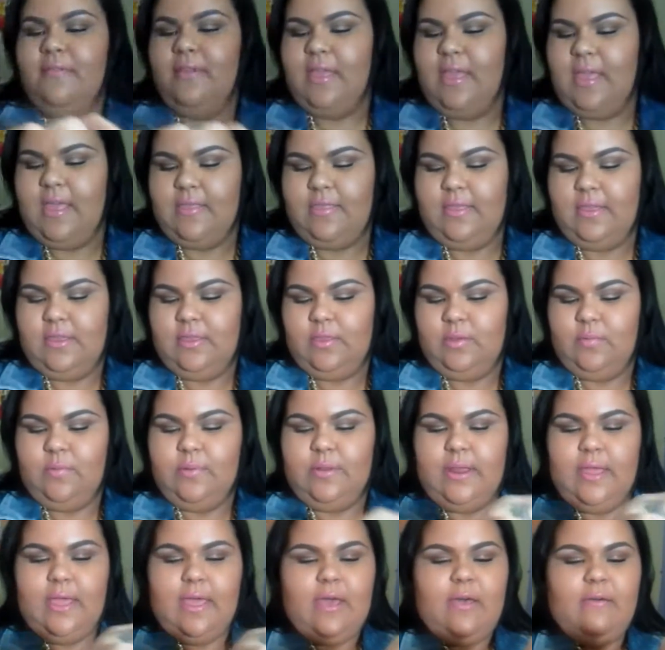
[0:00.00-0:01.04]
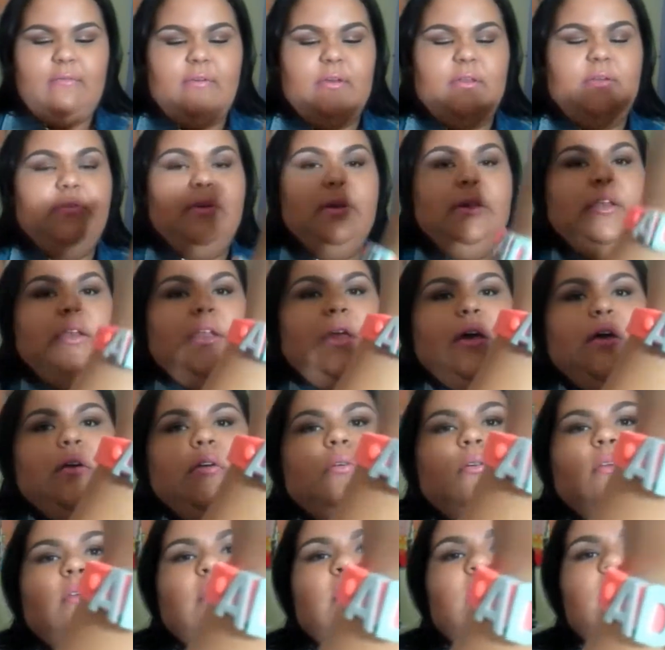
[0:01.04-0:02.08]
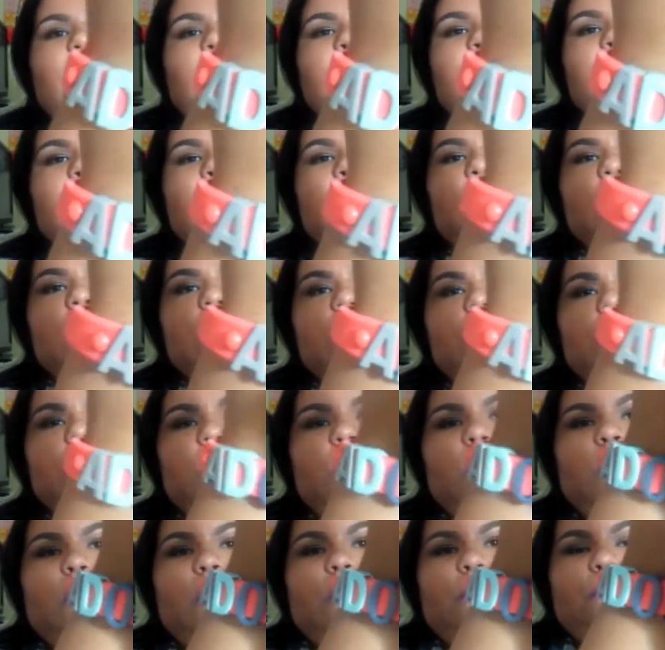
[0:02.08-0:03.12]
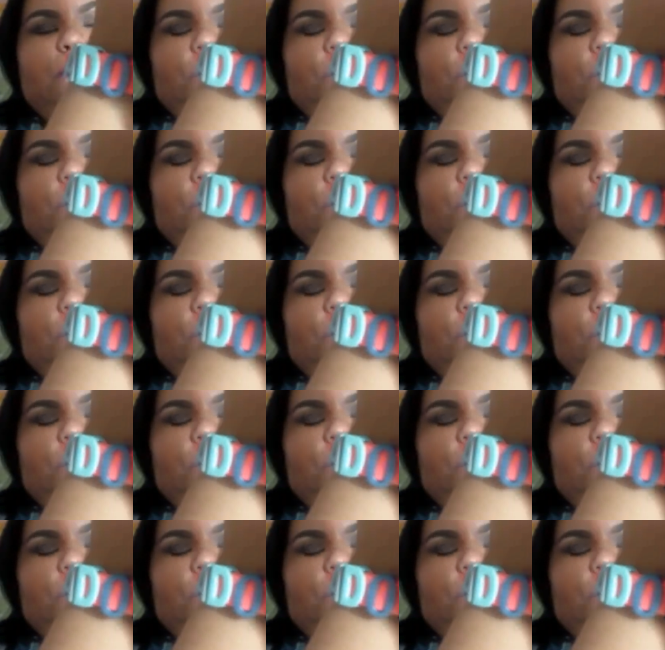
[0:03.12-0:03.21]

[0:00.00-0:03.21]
And then the one I have on right now is adore.